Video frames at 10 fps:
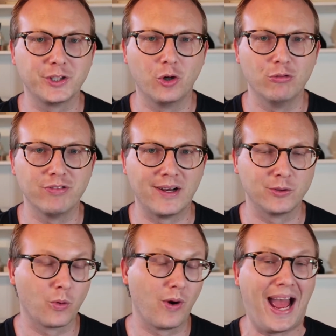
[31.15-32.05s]
a
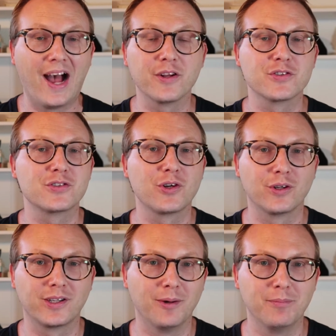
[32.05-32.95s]
co-founder or how to
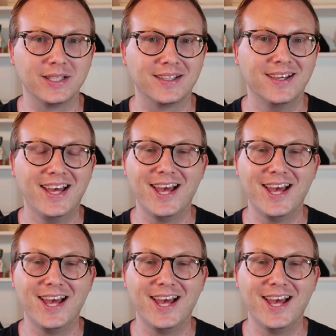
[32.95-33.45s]
start a company.